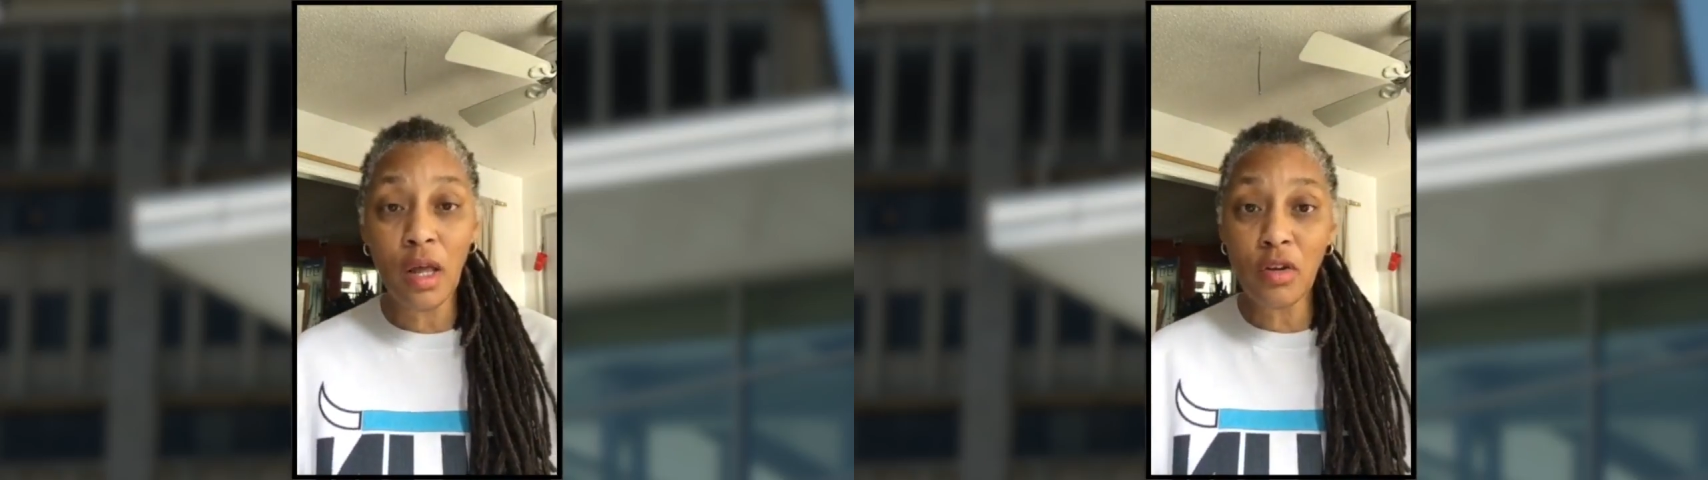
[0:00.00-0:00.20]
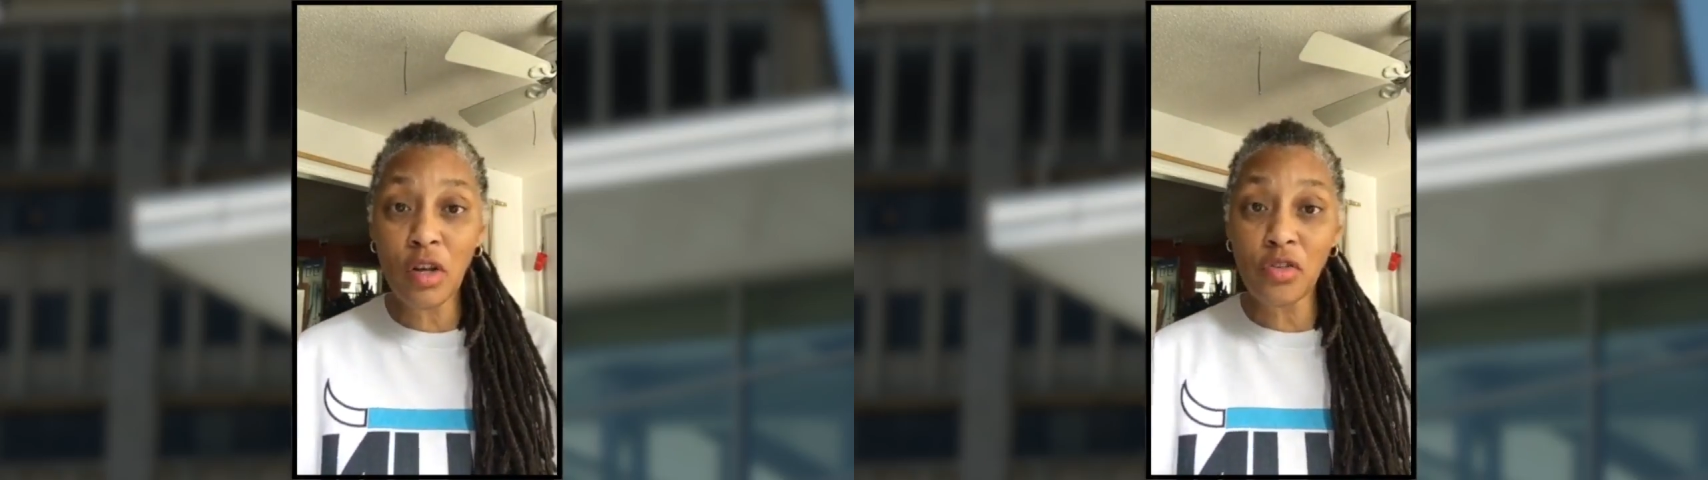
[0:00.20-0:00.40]

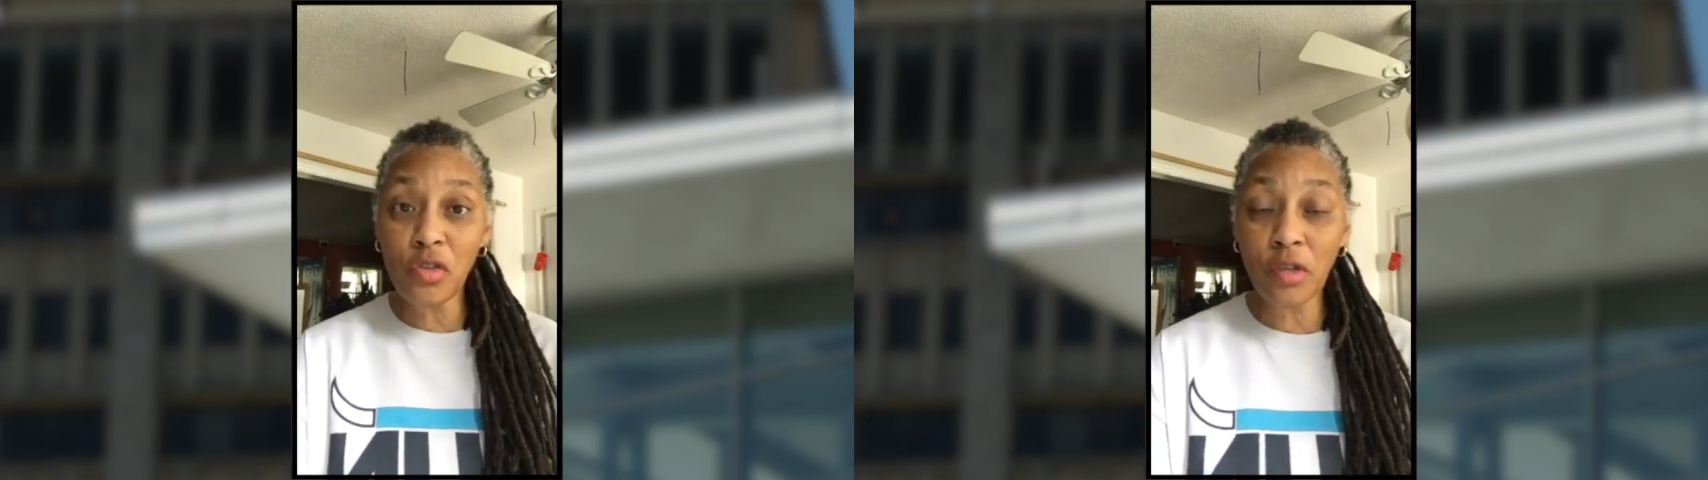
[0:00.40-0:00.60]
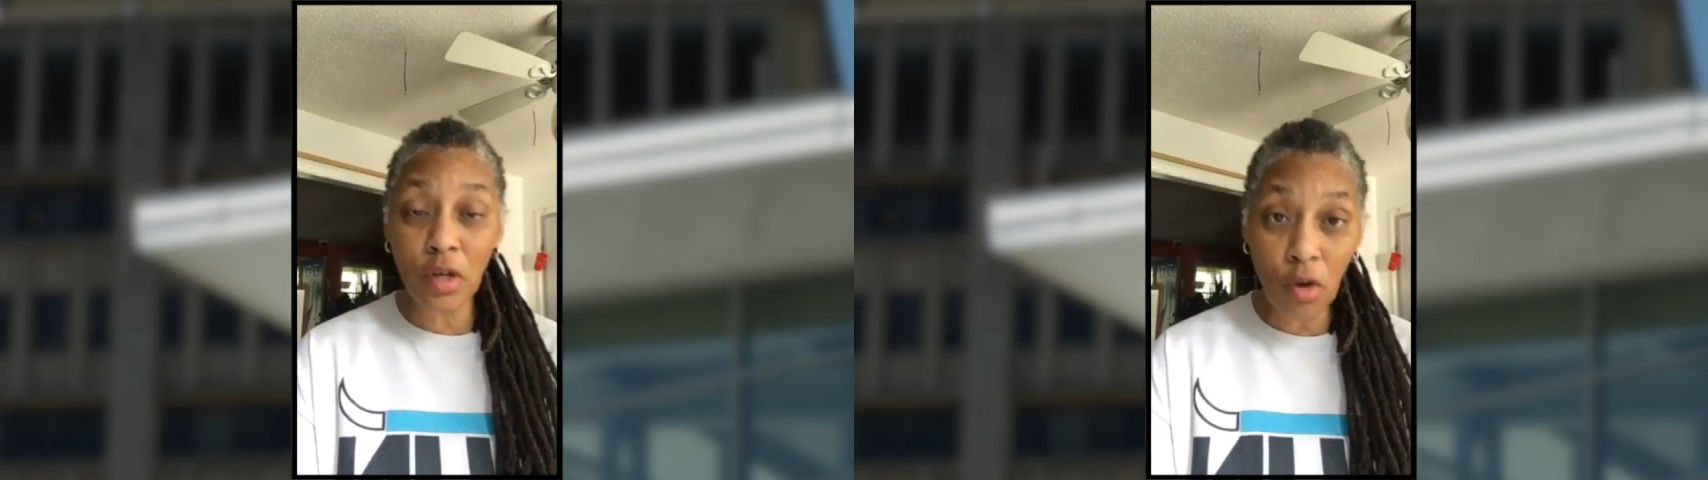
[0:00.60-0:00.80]
just to
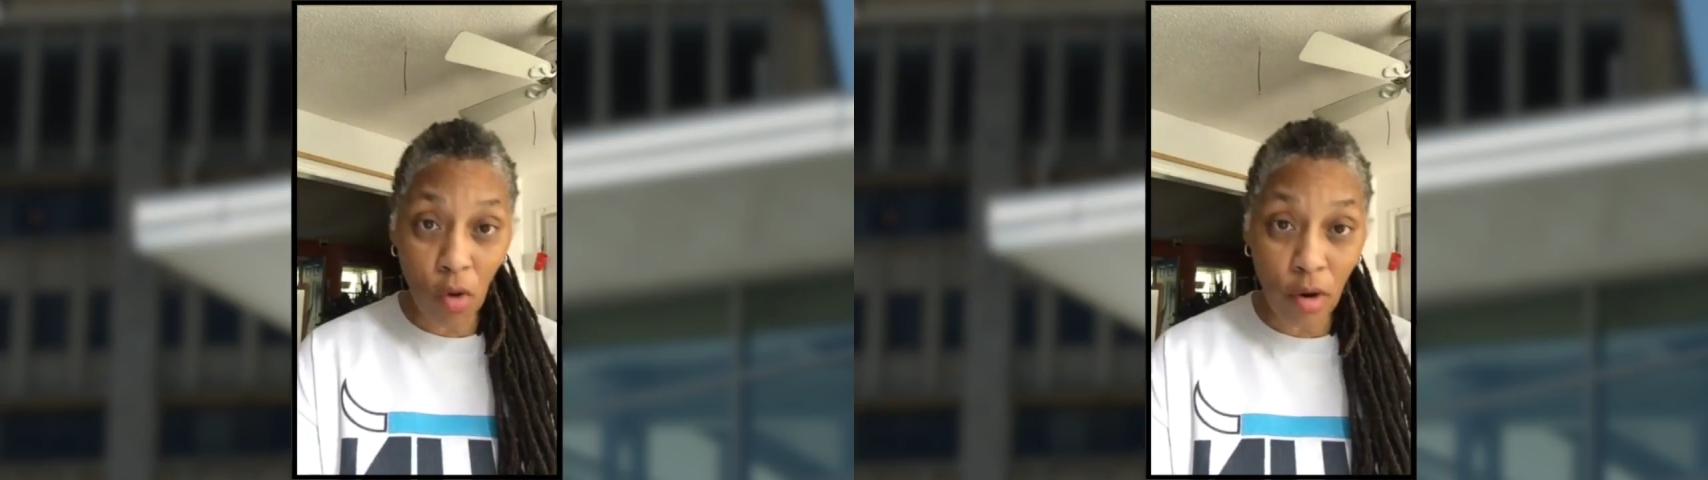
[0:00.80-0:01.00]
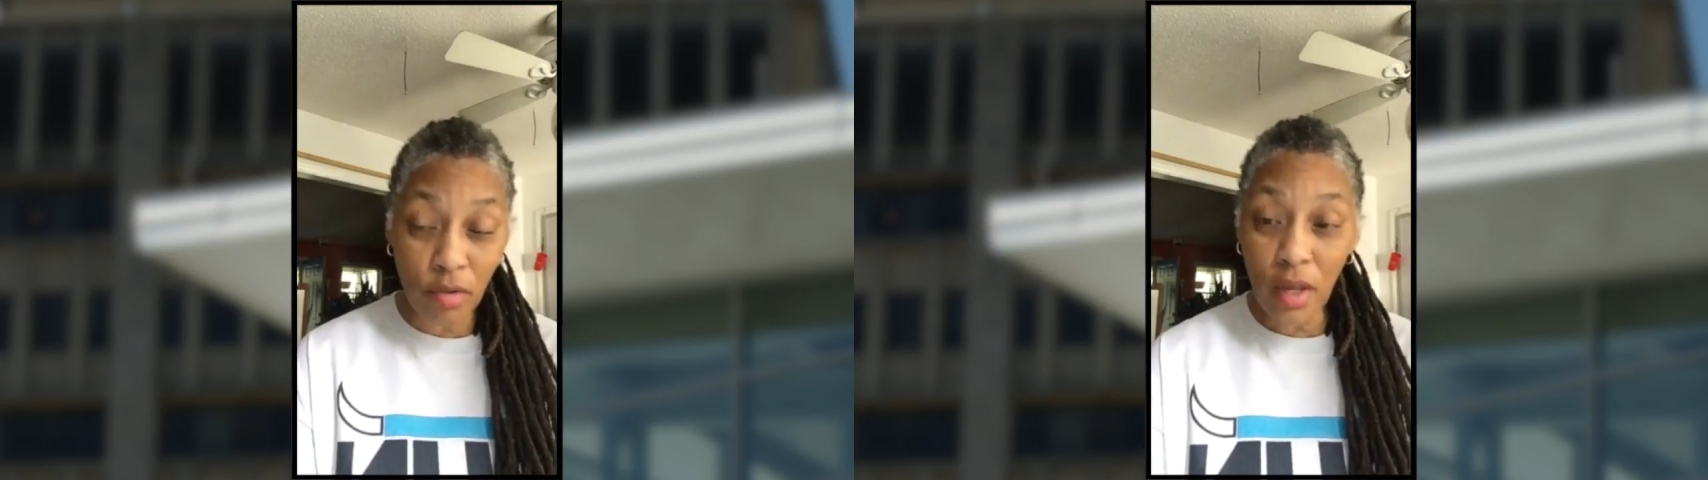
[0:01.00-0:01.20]
the
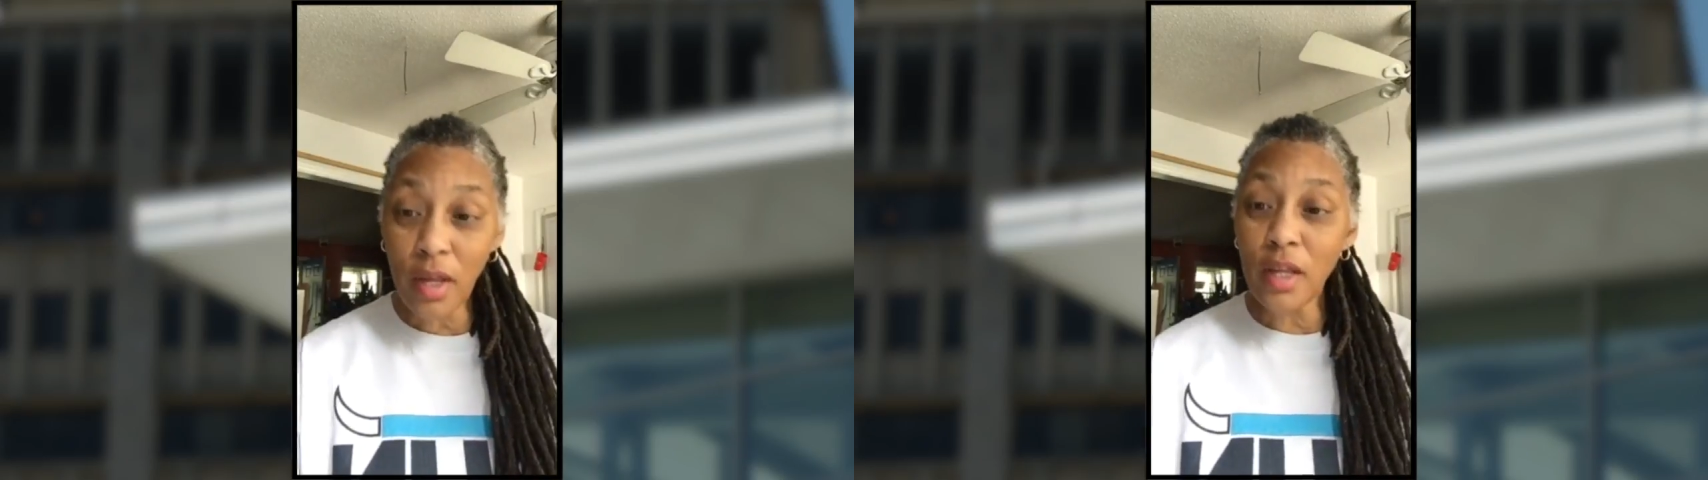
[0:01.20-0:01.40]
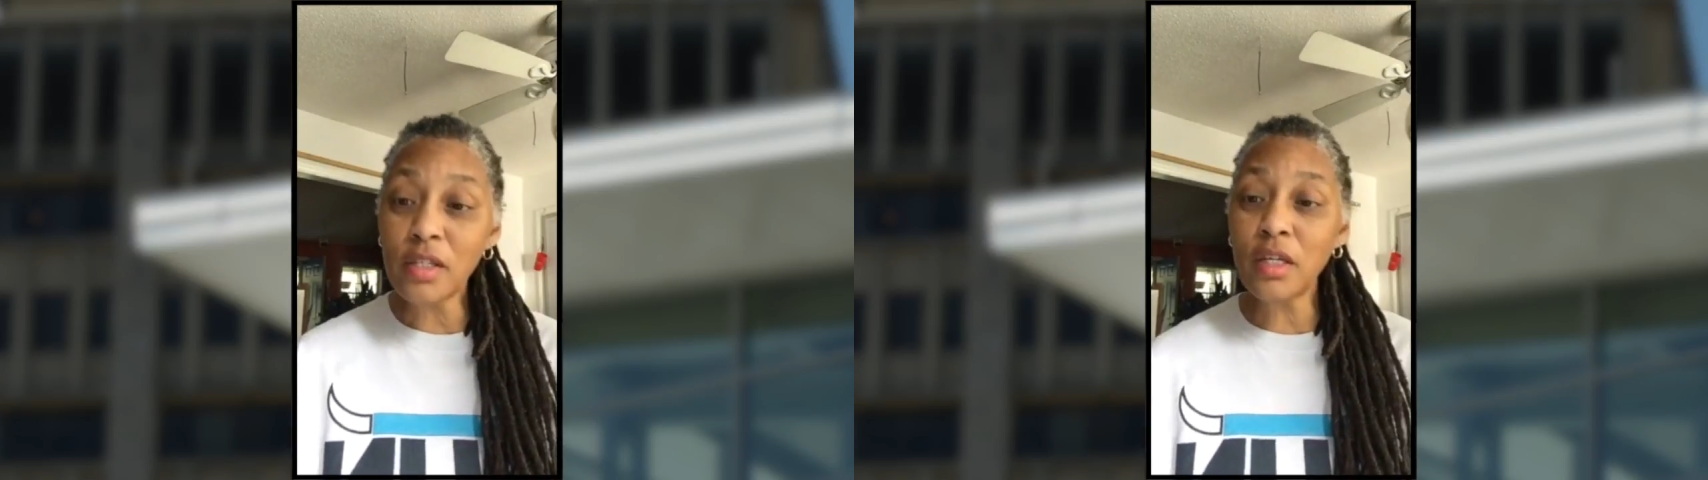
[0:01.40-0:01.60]
north,
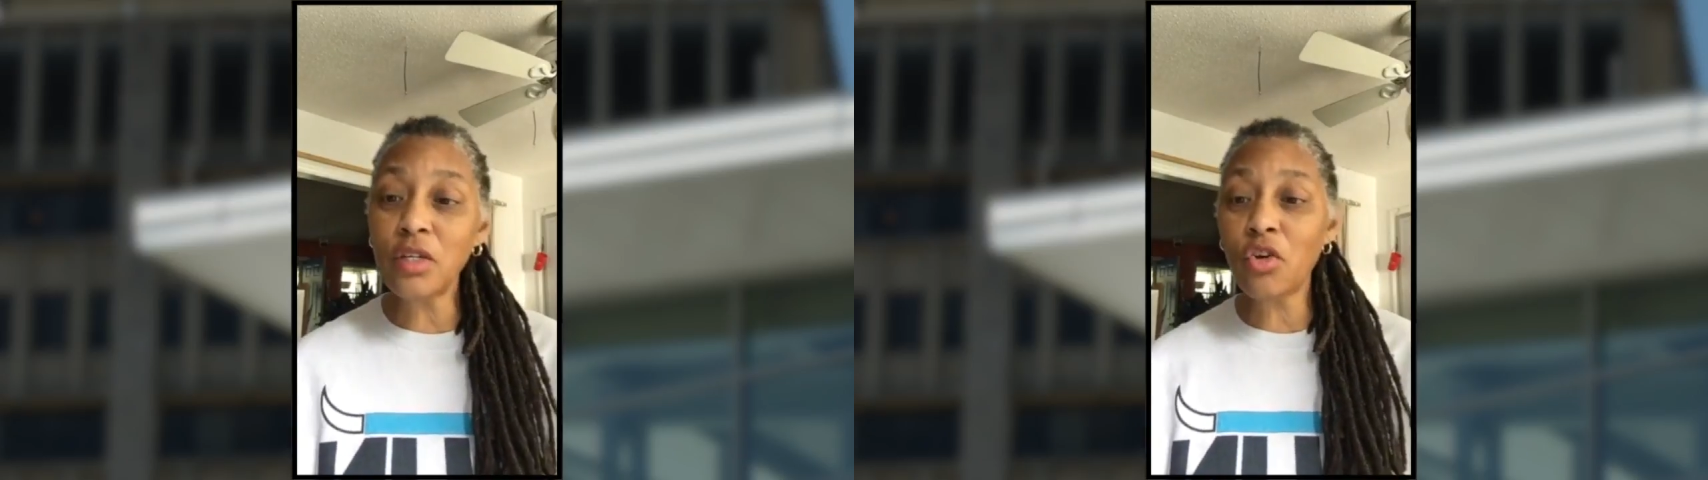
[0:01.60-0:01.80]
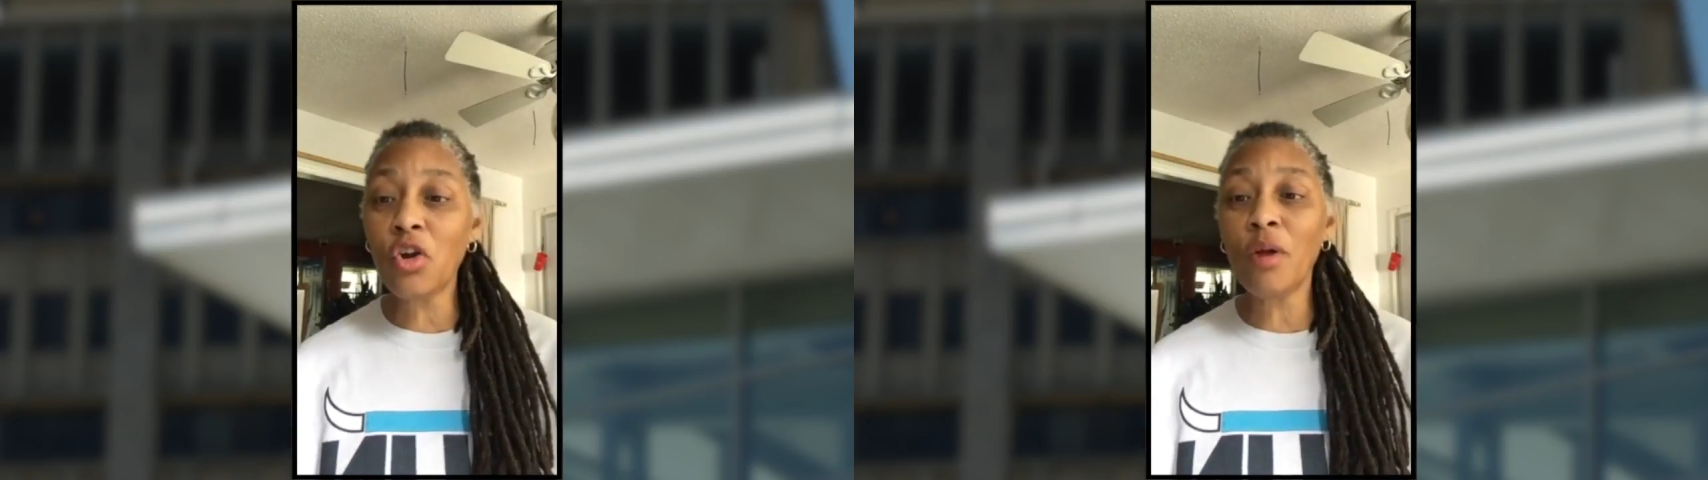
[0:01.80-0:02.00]
is the
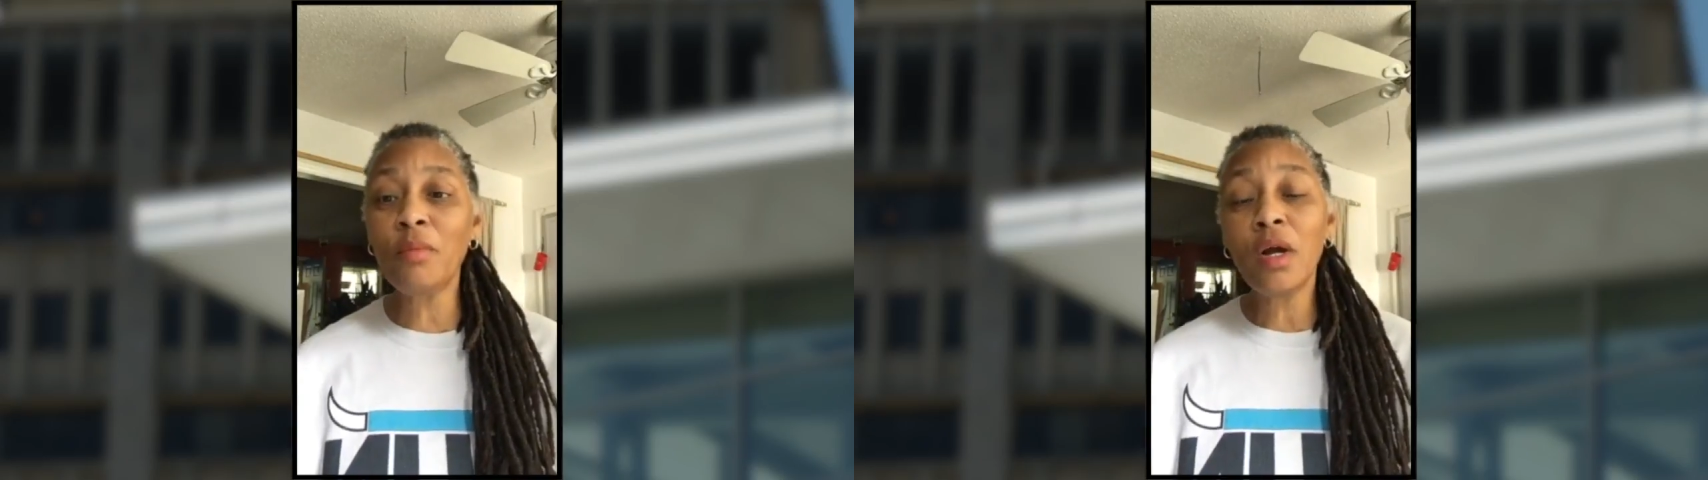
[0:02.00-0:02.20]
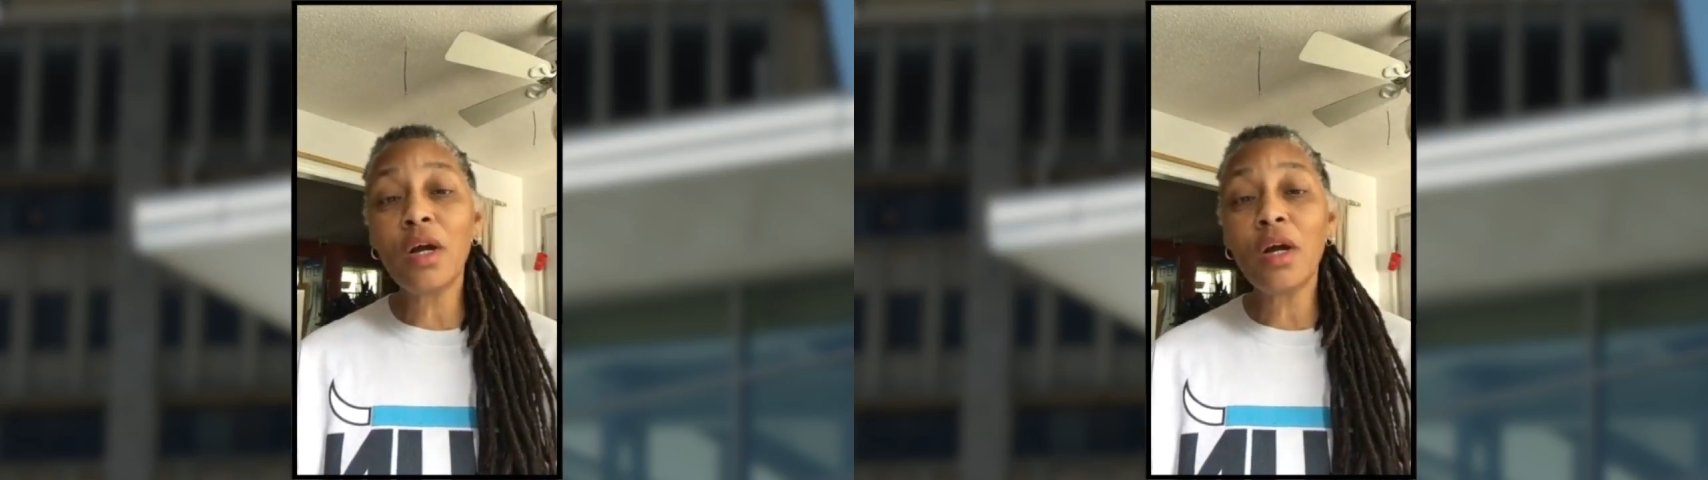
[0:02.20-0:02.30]
Durham